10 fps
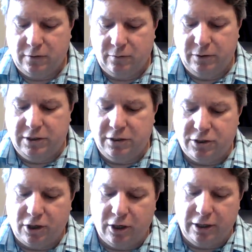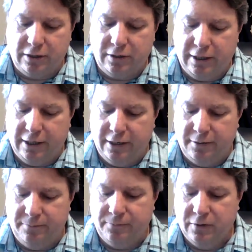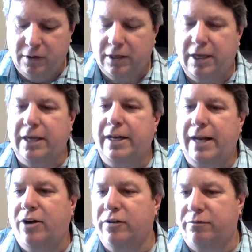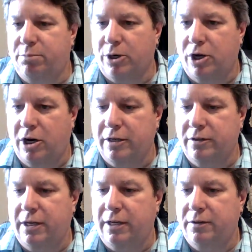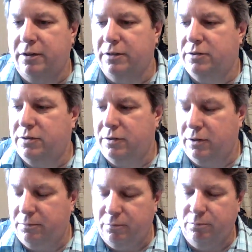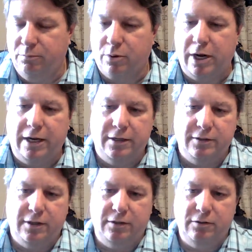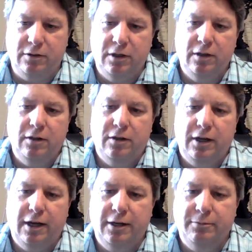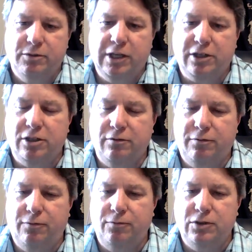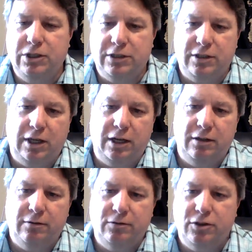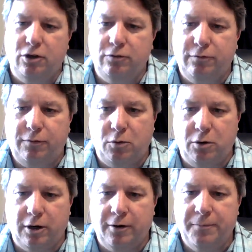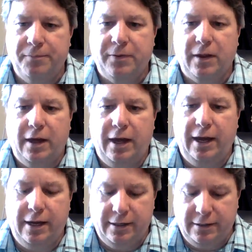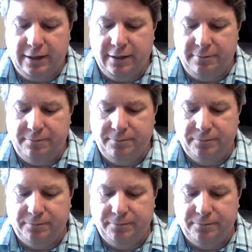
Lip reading: We see Charlotte get out of Bernard that this brain is in section 16, zone 4, and